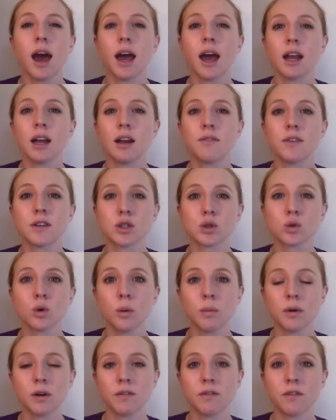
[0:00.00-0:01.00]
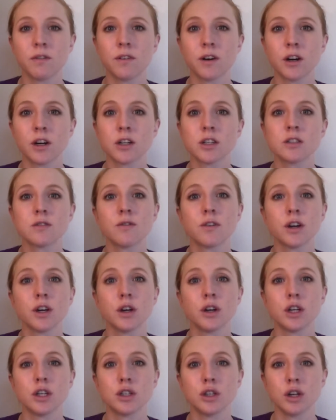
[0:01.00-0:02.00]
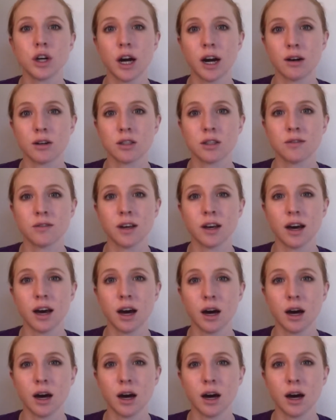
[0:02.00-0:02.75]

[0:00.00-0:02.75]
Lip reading: and if a school prefers for you to do your hours of